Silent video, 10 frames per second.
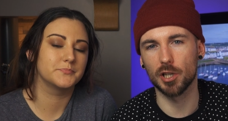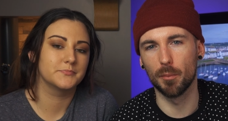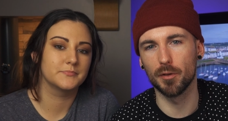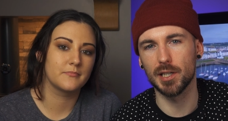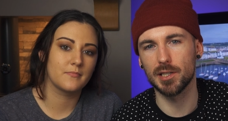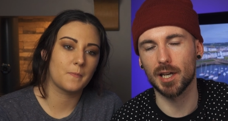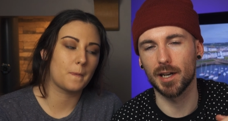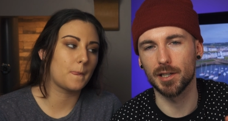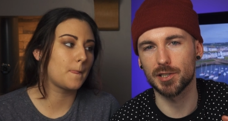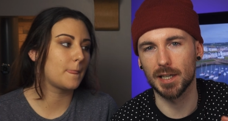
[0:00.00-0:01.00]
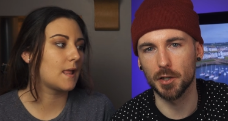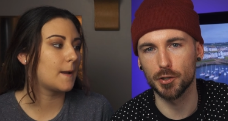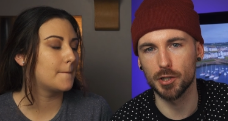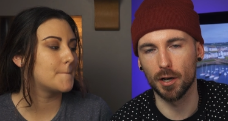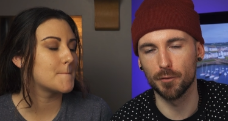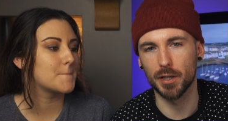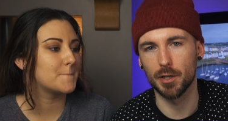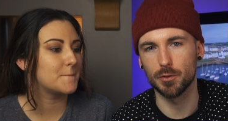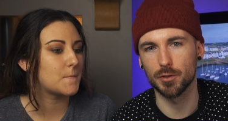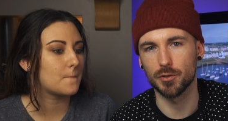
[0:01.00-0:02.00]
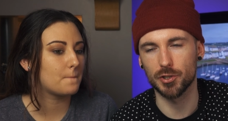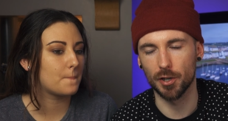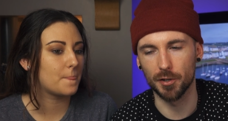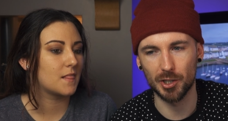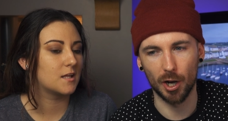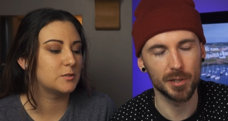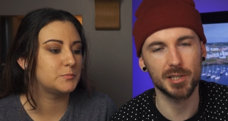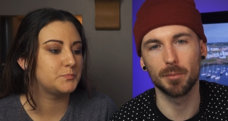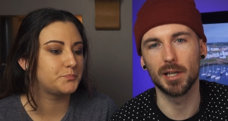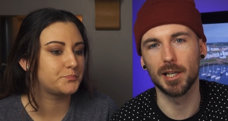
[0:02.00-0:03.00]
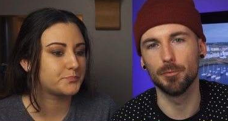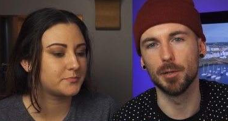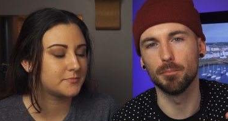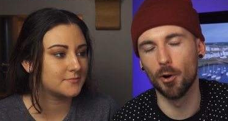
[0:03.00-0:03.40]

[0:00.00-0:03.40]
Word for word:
Speaker 1: some of these kind of sit down talking videos on certain topics can be a little bit